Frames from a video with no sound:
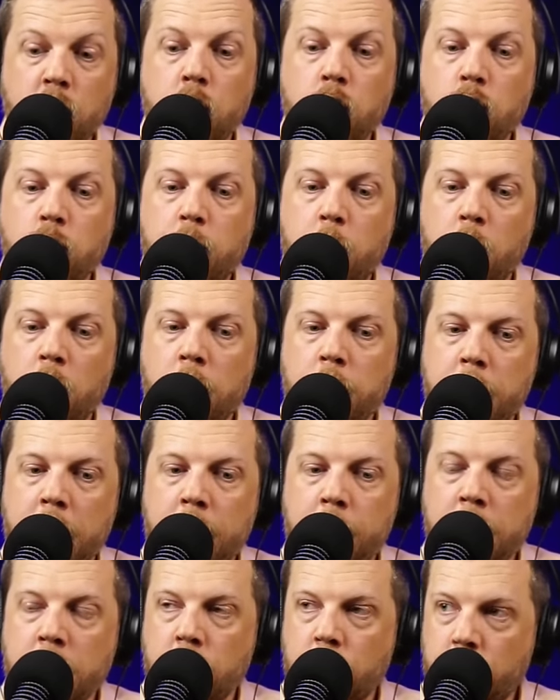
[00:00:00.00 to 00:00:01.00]
newborn
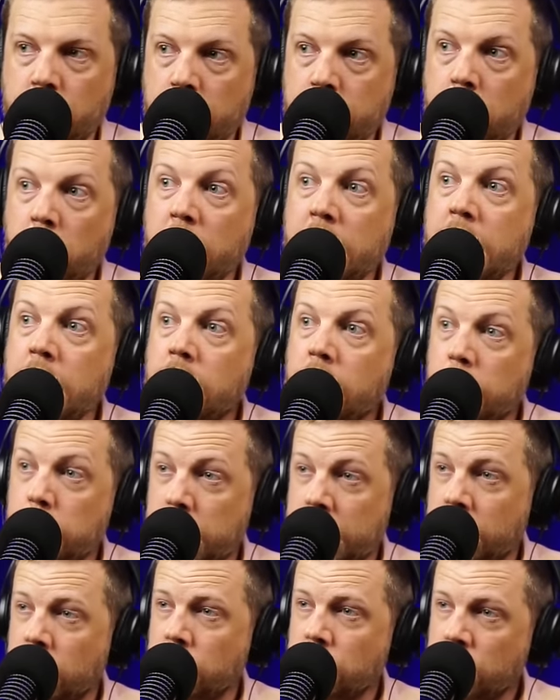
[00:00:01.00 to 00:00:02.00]
babies, from their
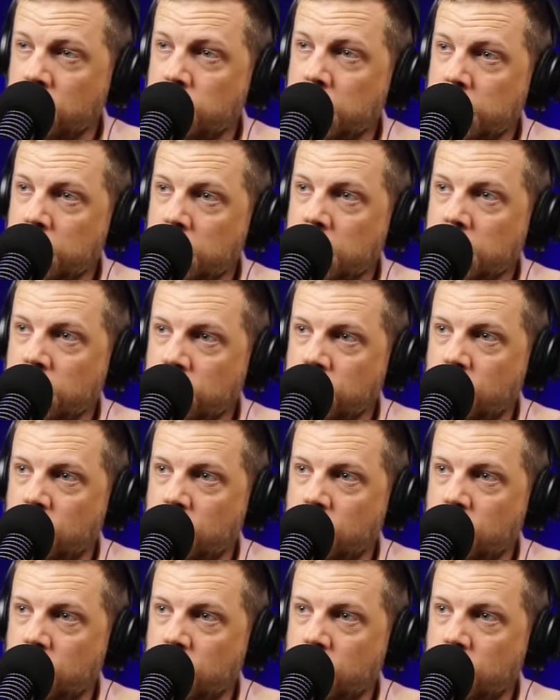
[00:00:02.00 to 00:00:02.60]
incubators. Do you remember this